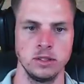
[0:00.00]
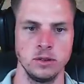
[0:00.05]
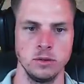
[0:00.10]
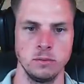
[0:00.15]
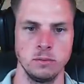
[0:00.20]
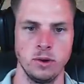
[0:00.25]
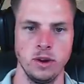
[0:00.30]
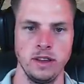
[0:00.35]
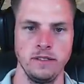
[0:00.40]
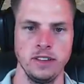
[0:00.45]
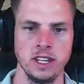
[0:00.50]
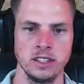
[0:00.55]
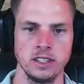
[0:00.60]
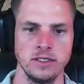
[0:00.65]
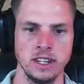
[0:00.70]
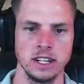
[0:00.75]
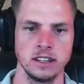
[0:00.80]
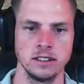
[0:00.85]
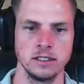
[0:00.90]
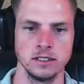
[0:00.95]
previous
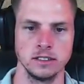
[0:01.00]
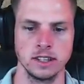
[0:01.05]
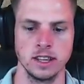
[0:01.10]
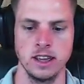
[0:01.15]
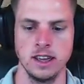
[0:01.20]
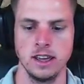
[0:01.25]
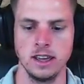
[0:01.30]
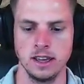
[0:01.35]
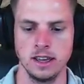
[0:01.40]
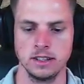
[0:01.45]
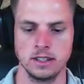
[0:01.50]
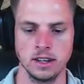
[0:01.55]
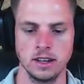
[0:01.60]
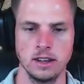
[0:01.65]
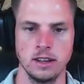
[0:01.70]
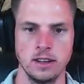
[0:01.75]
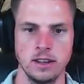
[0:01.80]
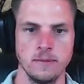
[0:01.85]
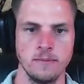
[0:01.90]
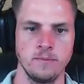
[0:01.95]
vehicles.
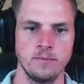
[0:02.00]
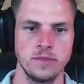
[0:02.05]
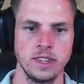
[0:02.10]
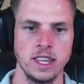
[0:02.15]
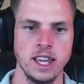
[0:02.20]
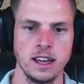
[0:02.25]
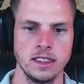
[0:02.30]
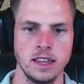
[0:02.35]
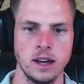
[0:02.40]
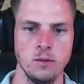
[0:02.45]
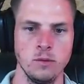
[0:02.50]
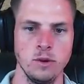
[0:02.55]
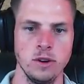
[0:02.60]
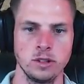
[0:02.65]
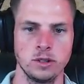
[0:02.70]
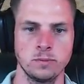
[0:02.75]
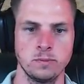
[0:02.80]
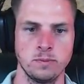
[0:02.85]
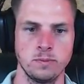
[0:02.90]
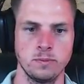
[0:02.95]
So yeah, that
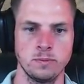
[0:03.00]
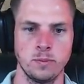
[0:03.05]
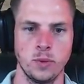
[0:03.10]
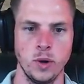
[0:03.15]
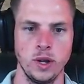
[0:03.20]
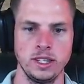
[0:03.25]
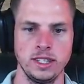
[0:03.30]
works pretty